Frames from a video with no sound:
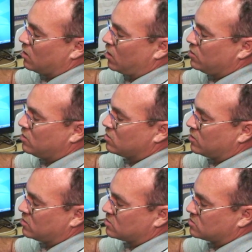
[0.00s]
Uh, you need to look
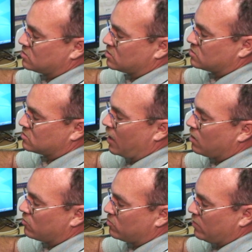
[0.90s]
at the, the
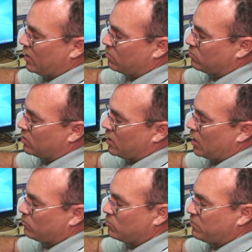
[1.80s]
style of the RAM,
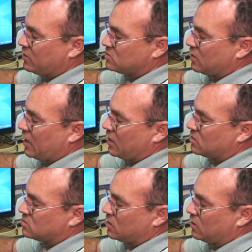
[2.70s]
how many pins it
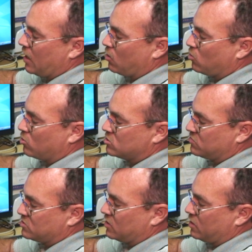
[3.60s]
has, and how large of
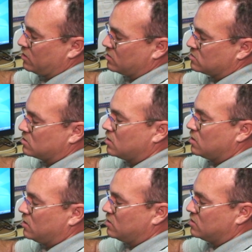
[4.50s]
a stick it is.
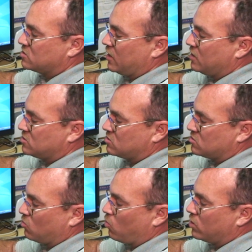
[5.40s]
In this case, this is
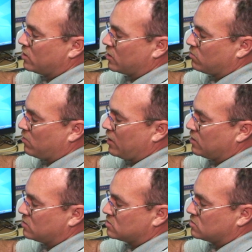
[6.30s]
a one
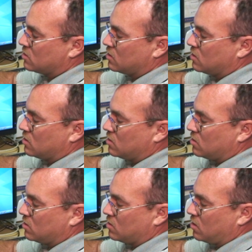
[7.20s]
gigabyte
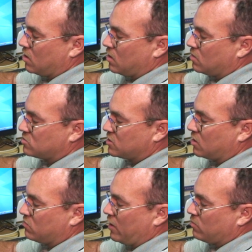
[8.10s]
uh, stick
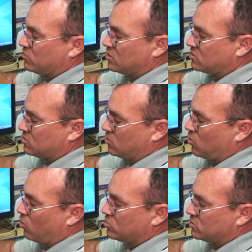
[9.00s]
of RAM. This is the
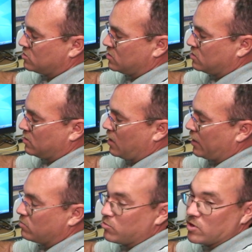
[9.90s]
largest that uh, I
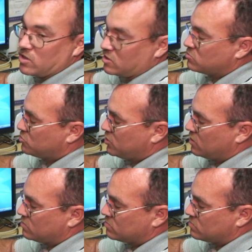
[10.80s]
can put into this machine.